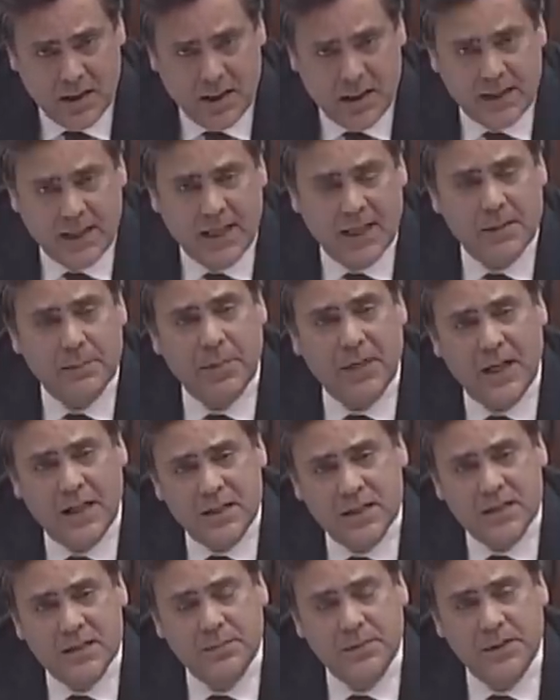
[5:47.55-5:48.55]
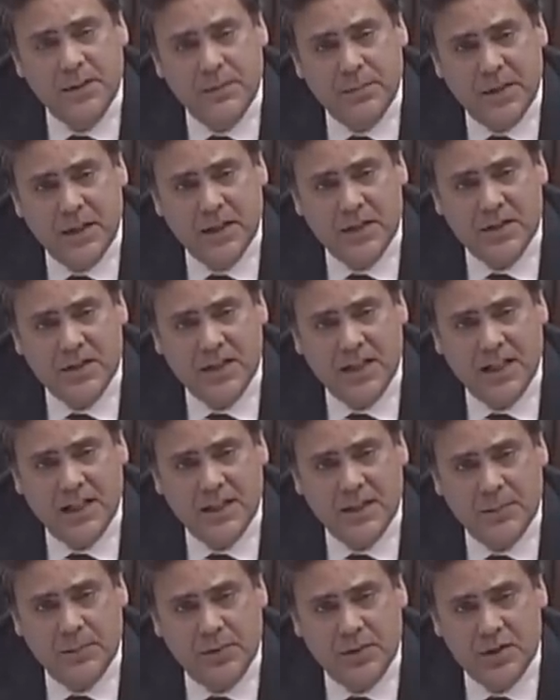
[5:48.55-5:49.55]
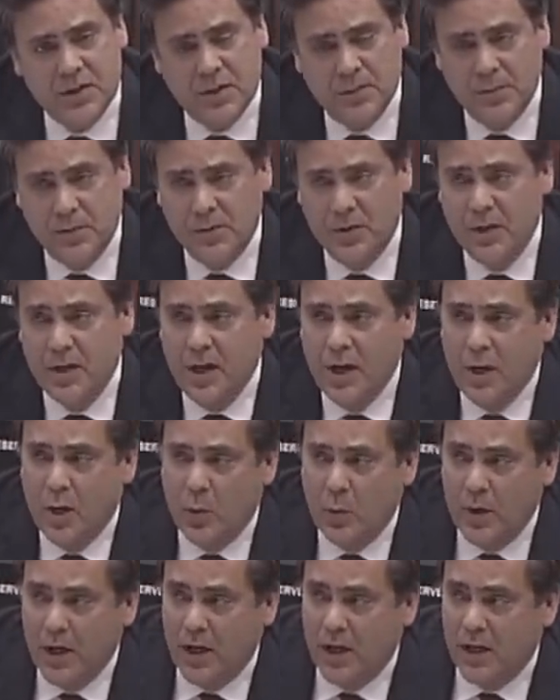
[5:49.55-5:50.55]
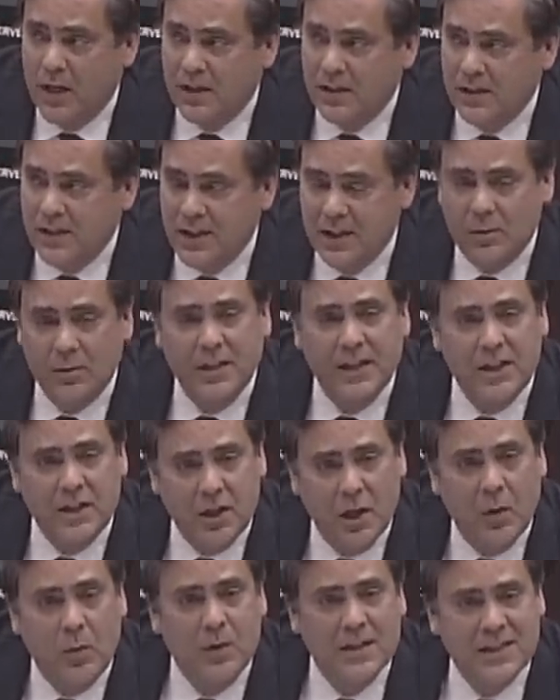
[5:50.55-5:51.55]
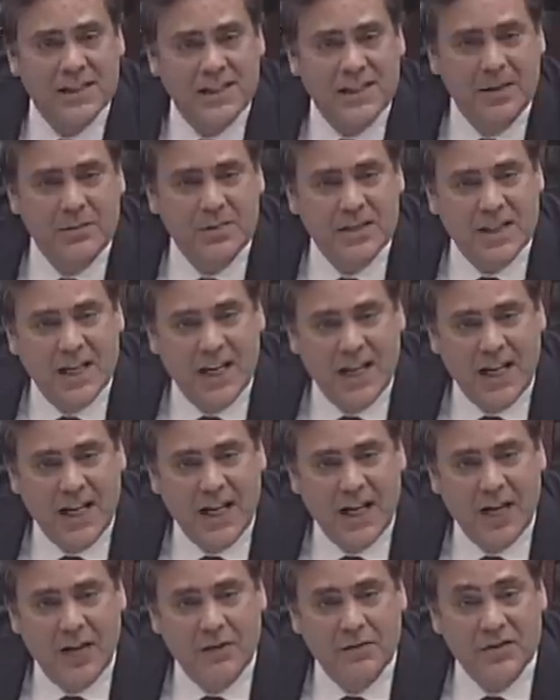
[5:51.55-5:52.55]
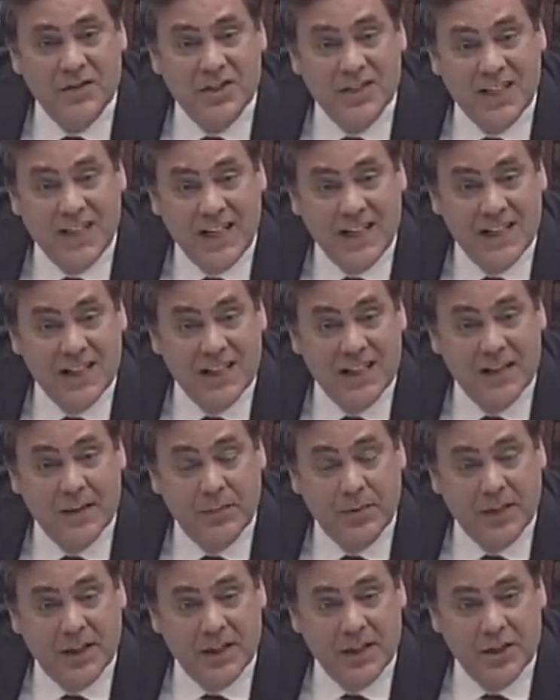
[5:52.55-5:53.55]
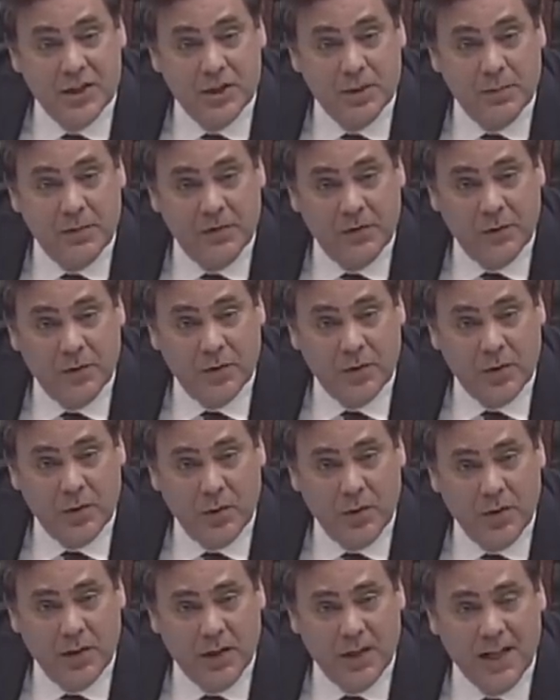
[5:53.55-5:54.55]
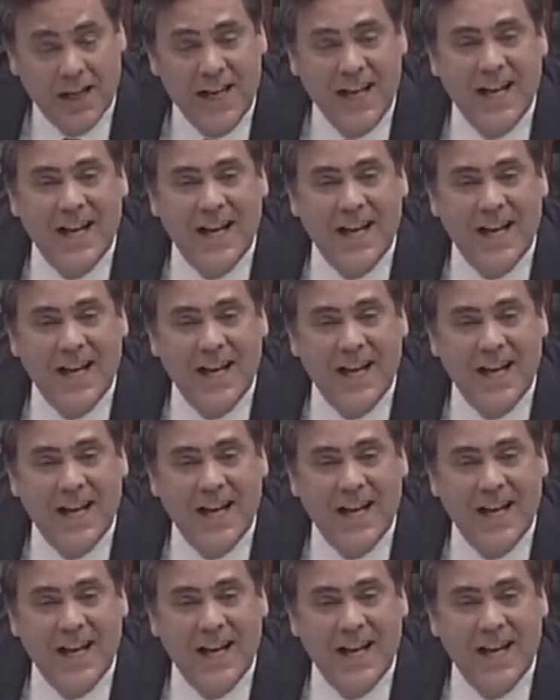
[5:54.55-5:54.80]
It can't possibly be a standing principle where literally no one seems to have standing to bring an issue before the court.